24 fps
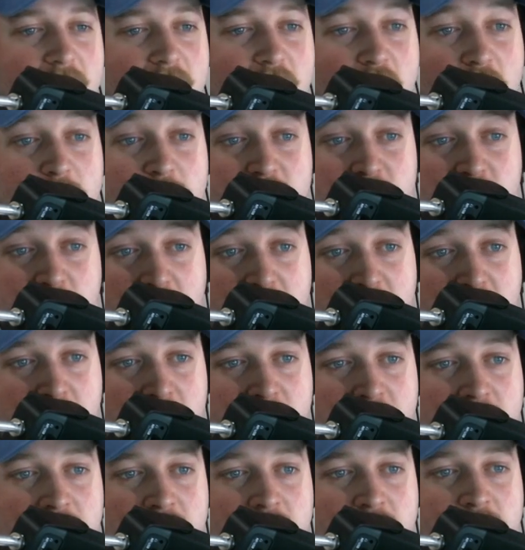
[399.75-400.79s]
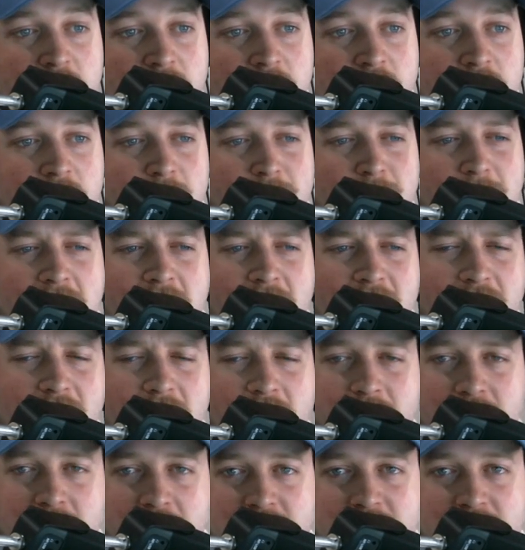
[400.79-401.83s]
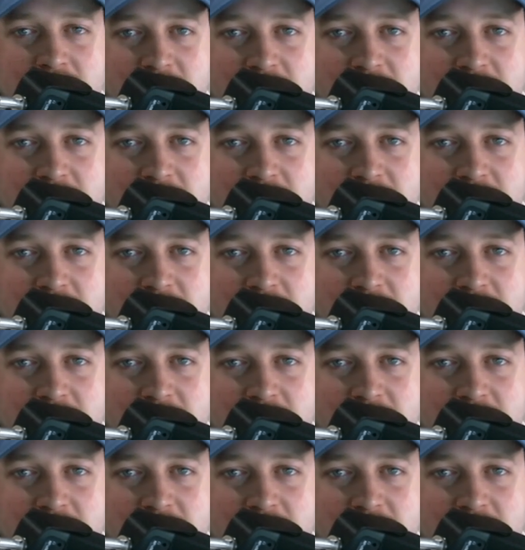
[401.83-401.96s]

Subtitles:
at home as well. Mario, had to